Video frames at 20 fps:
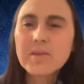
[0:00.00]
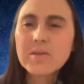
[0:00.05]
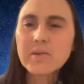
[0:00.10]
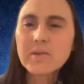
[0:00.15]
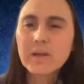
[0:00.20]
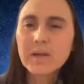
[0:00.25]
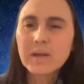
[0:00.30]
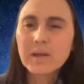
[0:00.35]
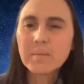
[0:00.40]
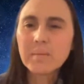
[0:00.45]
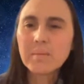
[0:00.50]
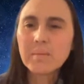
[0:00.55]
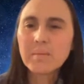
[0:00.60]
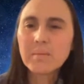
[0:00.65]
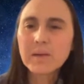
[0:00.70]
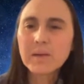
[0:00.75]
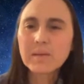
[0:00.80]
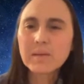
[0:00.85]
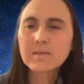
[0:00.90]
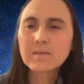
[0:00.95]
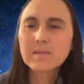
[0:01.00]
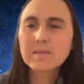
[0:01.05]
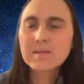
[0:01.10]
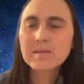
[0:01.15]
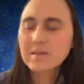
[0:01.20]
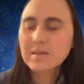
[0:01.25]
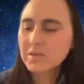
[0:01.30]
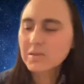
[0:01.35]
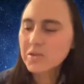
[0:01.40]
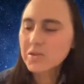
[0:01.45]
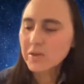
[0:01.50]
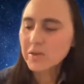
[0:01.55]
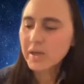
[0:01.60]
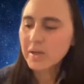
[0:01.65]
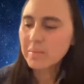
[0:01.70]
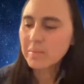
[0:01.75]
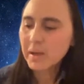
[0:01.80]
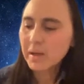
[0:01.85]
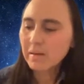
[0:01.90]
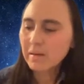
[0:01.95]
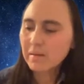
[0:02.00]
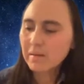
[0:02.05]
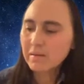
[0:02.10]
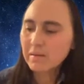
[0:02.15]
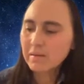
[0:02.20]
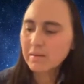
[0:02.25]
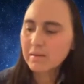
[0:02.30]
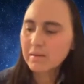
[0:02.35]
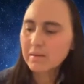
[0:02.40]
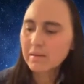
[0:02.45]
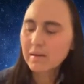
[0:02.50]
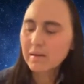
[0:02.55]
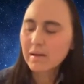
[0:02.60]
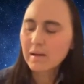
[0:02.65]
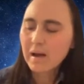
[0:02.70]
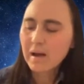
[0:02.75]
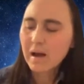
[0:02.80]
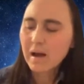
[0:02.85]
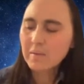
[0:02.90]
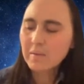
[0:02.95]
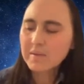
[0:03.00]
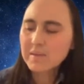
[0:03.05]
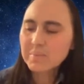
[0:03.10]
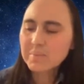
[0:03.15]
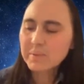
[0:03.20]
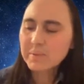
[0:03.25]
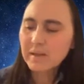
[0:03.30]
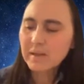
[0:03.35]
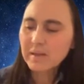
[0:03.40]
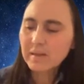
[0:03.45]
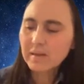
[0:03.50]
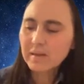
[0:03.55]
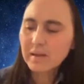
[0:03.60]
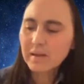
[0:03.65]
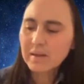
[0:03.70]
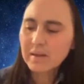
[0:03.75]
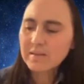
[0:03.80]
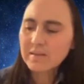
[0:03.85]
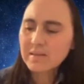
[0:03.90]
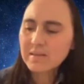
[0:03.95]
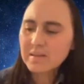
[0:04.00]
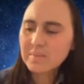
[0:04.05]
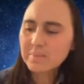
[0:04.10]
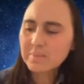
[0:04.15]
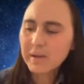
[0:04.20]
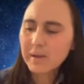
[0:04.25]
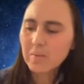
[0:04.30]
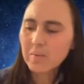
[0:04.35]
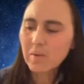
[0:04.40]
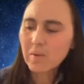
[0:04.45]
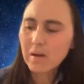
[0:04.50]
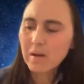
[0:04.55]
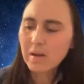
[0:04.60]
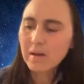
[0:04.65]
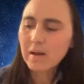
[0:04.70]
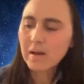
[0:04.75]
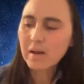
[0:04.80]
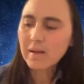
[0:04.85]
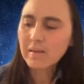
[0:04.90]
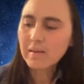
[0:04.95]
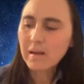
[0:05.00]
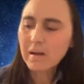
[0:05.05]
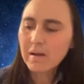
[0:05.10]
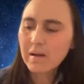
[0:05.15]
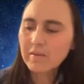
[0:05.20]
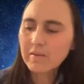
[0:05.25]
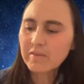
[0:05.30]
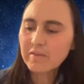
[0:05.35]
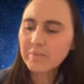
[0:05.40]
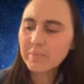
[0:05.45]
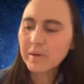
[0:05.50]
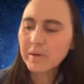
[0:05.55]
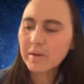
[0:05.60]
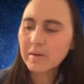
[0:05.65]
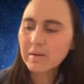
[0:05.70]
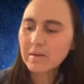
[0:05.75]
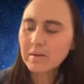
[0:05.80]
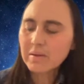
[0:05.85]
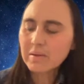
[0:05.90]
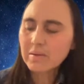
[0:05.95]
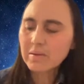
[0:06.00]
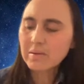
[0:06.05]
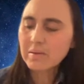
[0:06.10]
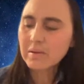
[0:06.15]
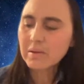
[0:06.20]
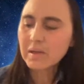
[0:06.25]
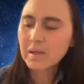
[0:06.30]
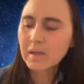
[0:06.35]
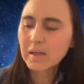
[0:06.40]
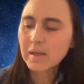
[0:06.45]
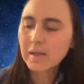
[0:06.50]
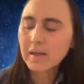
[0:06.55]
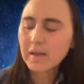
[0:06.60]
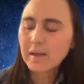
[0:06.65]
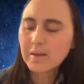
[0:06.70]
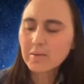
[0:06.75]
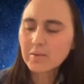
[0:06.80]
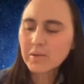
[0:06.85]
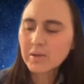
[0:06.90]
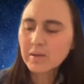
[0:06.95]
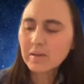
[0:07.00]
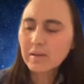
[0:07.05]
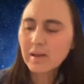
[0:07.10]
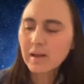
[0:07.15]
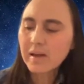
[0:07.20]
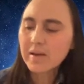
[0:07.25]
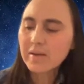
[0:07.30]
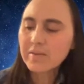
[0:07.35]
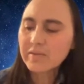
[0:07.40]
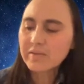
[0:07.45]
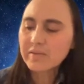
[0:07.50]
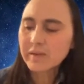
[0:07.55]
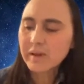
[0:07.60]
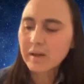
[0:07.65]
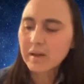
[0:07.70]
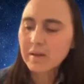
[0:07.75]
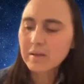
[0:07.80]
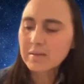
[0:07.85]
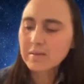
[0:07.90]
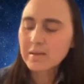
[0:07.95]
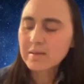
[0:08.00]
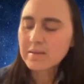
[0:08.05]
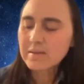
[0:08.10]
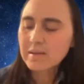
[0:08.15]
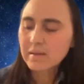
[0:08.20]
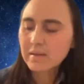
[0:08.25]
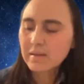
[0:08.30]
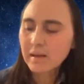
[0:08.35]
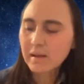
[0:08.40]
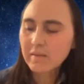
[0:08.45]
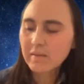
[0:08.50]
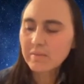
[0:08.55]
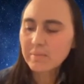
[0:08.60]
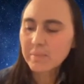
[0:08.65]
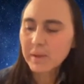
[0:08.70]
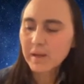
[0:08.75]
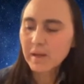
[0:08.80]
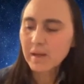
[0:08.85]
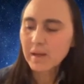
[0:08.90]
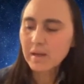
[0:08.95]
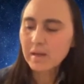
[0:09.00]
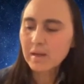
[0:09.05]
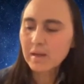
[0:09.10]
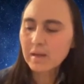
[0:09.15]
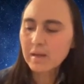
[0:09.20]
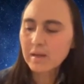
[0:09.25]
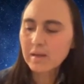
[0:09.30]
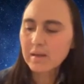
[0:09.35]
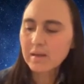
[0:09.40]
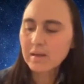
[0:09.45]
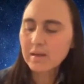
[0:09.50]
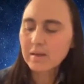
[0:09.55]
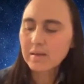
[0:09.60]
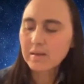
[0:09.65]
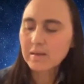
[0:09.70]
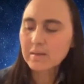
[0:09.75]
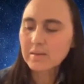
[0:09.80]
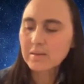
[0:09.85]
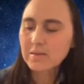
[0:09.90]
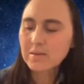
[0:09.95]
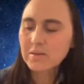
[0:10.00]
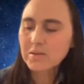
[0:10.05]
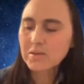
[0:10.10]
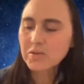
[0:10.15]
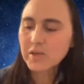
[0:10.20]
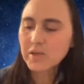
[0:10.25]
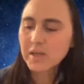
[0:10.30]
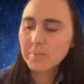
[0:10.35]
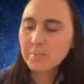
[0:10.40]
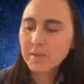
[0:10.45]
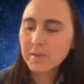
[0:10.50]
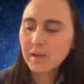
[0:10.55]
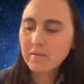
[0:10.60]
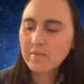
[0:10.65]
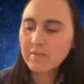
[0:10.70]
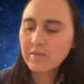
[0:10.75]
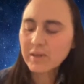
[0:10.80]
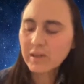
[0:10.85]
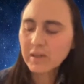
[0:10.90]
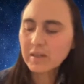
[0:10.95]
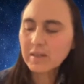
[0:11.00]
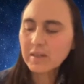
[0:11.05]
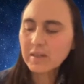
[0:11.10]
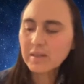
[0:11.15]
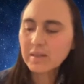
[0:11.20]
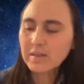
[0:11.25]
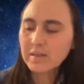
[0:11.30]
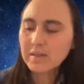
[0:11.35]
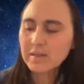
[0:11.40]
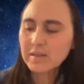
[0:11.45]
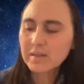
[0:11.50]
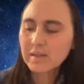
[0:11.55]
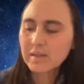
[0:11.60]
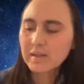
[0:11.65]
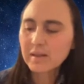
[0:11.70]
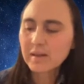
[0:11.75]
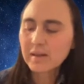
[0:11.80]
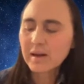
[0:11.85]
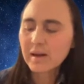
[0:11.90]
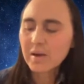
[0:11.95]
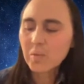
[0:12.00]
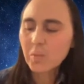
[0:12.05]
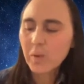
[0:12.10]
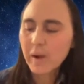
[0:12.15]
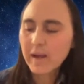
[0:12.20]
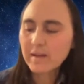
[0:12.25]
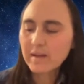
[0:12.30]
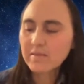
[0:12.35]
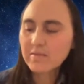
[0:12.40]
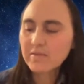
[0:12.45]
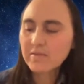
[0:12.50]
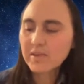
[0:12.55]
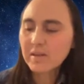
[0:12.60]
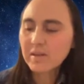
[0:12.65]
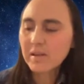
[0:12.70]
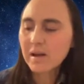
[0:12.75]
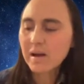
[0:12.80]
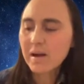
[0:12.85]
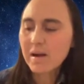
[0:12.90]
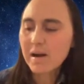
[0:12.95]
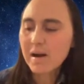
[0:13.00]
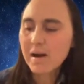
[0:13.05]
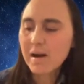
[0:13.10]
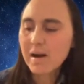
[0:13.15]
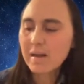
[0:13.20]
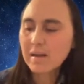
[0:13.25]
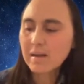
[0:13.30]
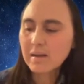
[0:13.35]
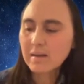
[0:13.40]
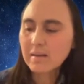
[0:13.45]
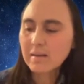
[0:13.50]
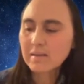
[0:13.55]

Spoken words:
dream, but still dreaming. I was being kissed by one I love, but who in real life doesn't love me. Dream lover, a way to feel high.